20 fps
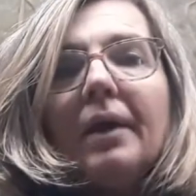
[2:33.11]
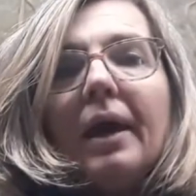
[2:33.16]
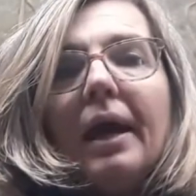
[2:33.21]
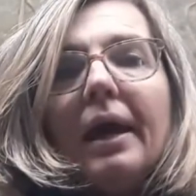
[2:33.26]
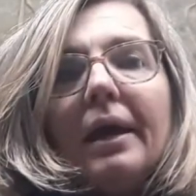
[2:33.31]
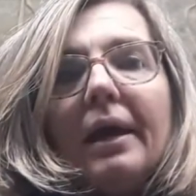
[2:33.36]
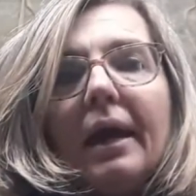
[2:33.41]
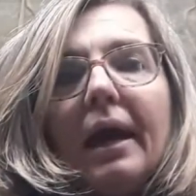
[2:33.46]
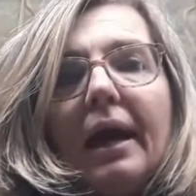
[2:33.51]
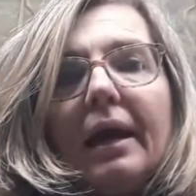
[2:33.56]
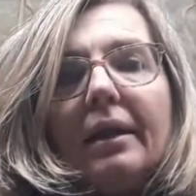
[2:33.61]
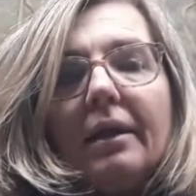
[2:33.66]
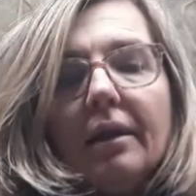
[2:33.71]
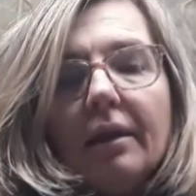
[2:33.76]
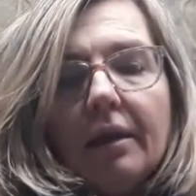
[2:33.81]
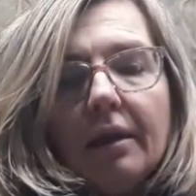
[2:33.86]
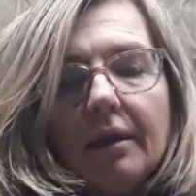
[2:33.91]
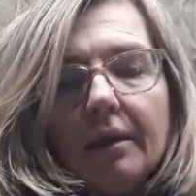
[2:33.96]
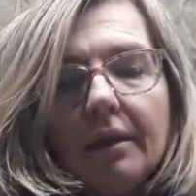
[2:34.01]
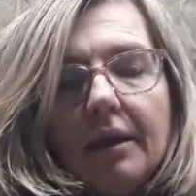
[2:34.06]
Again,
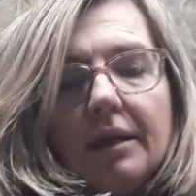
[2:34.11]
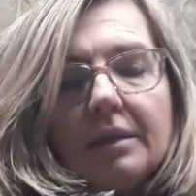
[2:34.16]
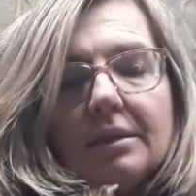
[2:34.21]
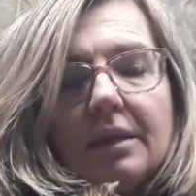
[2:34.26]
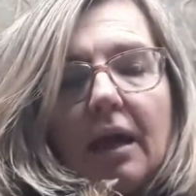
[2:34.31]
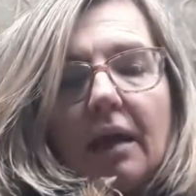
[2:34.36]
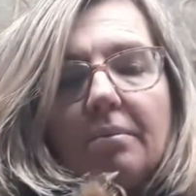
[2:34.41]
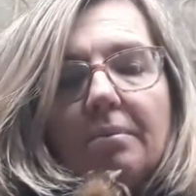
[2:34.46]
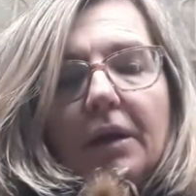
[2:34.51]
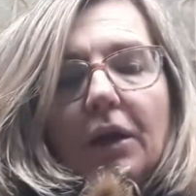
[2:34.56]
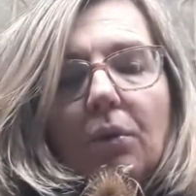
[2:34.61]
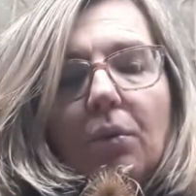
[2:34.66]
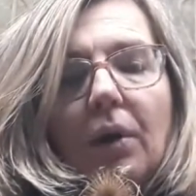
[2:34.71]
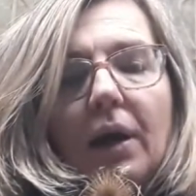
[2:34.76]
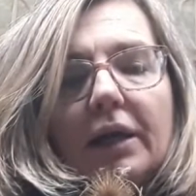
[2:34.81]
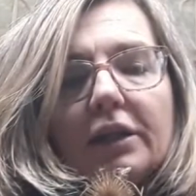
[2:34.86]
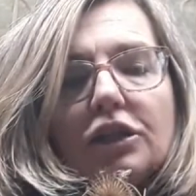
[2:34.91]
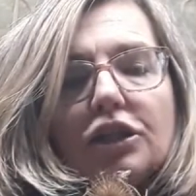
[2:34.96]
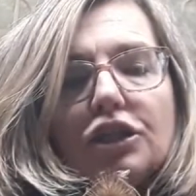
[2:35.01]
these can be quite